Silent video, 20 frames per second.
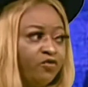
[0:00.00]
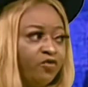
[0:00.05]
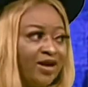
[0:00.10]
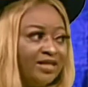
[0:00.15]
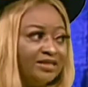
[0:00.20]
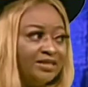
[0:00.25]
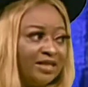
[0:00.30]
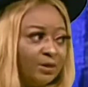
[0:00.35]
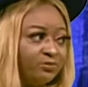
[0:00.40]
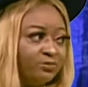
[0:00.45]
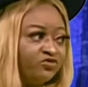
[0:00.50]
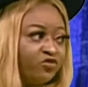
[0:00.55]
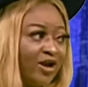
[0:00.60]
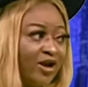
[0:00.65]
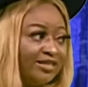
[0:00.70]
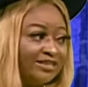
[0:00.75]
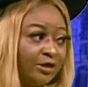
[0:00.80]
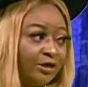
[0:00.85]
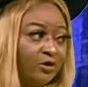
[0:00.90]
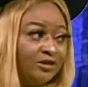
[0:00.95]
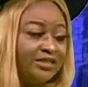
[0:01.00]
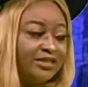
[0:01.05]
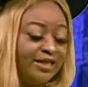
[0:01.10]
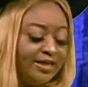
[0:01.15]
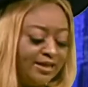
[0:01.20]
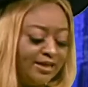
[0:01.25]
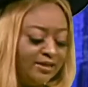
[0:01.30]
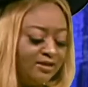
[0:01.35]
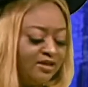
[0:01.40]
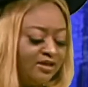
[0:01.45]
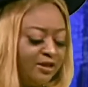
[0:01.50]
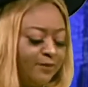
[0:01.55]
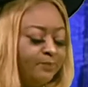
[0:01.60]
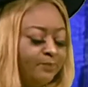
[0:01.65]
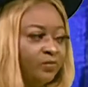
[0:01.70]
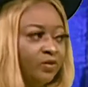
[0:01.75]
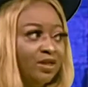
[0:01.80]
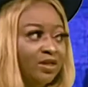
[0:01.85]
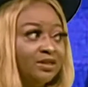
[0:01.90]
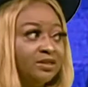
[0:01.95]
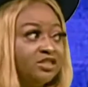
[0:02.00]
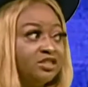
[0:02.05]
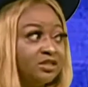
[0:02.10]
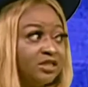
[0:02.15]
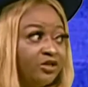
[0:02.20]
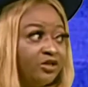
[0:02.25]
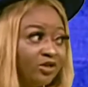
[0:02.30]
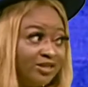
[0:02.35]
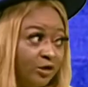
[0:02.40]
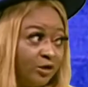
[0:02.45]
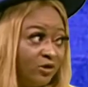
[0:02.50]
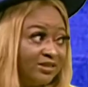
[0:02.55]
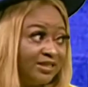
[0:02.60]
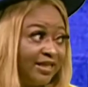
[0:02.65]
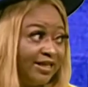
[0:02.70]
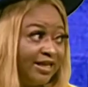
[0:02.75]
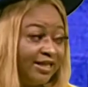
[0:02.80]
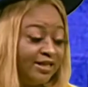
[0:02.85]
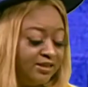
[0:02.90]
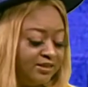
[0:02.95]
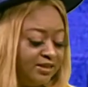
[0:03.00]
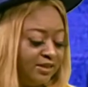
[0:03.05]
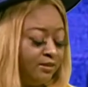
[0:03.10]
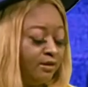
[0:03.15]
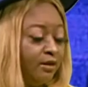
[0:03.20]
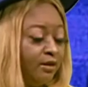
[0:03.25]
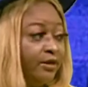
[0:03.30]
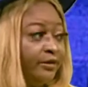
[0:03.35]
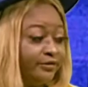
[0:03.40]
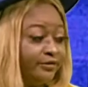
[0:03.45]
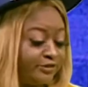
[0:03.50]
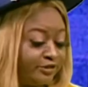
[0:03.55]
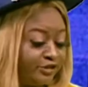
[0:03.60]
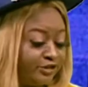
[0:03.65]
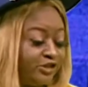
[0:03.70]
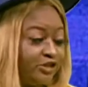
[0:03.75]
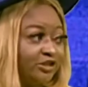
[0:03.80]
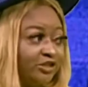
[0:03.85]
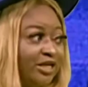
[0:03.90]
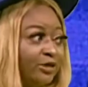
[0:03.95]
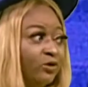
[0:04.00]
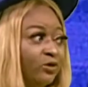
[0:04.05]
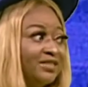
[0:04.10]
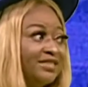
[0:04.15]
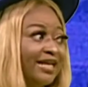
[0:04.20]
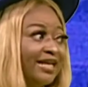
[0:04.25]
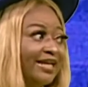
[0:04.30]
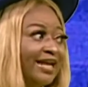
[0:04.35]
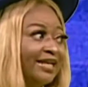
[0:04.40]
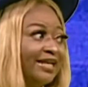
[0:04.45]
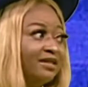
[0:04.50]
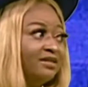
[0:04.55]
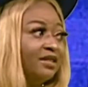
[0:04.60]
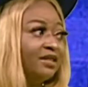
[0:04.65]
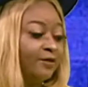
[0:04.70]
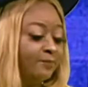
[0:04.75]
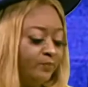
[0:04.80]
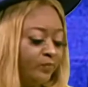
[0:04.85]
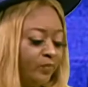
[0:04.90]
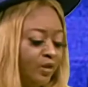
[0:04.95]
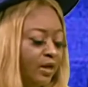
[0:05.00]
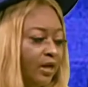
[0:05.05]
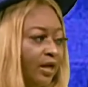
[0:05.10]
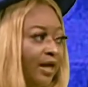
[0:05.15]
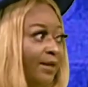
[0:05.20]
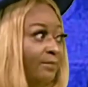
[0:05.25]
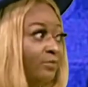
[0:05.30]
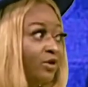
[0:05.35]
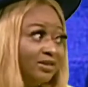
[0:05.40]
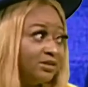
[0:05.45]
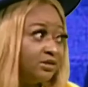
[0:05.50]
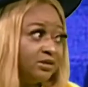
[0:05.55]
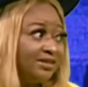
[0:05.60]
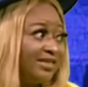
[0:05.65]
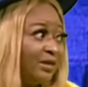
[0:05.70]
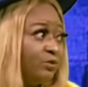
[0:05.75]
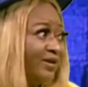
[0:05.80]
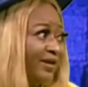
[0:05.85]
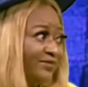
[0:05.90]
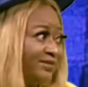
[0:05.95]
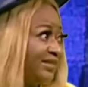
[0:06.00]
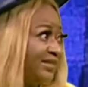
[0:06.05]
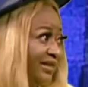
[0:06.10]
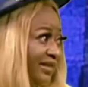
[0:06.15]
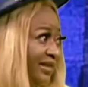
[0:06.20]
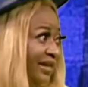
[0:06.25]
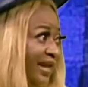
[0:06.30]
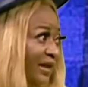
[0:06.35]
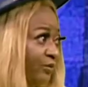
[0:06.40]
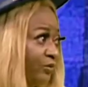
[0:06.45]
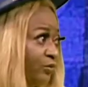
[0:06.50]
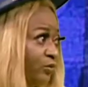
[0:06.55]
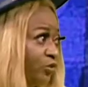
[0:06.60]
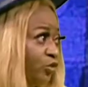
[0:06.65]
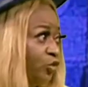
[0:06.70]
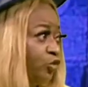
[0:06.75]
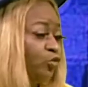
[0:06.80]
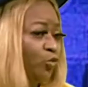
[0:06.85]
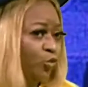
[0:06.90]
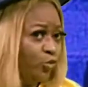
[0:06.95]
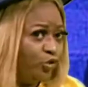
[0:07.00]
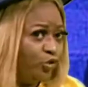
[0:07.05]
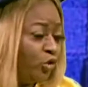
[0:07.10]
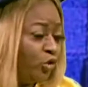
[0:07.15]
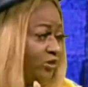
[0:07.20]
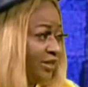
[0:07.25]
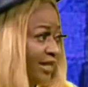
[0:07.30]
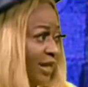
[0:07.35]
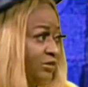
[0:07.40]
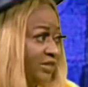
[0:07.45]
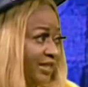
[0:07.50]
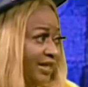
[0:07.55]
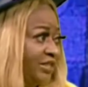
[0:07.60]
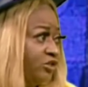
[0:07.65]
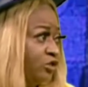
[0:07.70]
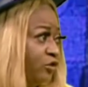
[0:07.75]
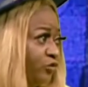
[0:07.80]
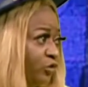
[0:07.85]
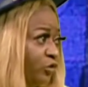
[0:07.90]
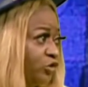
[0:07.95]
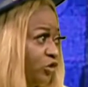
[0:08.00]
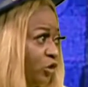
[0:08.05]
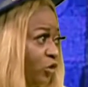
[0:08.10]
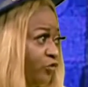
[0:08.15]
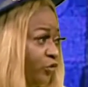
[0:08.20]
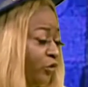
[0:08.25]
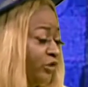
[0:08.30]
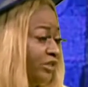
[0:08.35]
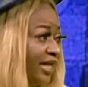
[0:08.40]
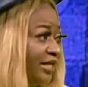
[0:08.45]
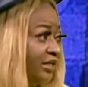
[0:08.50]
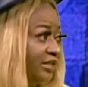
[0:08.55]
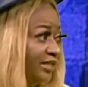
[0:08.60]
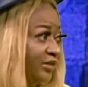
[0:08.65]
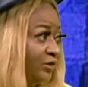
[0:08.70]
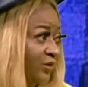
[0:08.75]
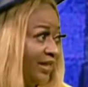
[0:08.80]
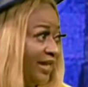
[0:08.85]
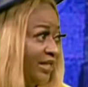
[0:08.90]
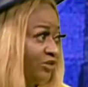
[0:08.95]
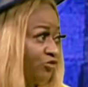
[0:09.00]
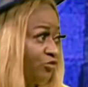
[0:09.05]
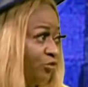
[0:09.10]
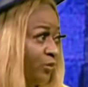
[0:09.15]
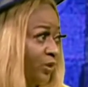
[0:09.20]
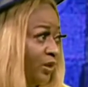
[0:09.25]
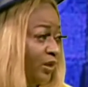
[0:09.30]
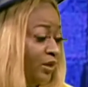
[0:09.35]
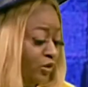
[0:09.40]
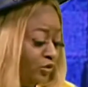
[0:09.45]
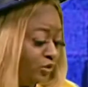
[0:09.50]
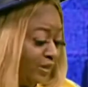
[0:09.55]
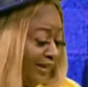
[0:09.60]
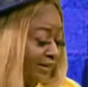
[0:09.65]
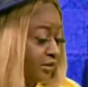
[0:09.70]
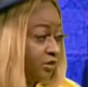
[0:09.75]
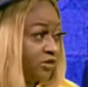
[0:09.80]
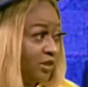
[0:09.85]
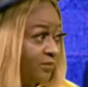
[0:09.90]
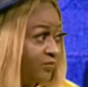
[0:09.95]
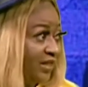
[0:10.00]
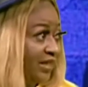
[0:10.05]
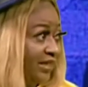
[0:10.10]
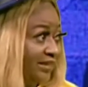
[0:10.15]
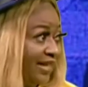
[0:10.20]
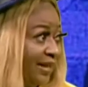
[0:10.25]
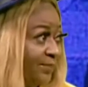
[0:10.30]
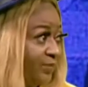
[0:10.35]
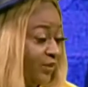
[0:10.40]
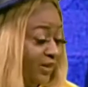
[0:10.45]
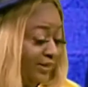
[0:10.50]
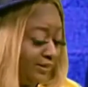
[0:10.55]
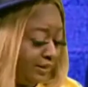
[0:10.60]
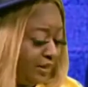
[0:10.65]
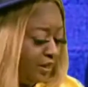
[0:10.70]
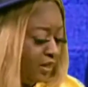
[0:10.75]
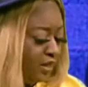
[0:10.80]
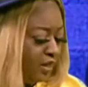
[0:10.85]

friends are not saying anything. Seniors are not saying anything. Teachers are not saying anything. Because the teacher will have seen now. You will the countenance of your child in the classroom that something is happening.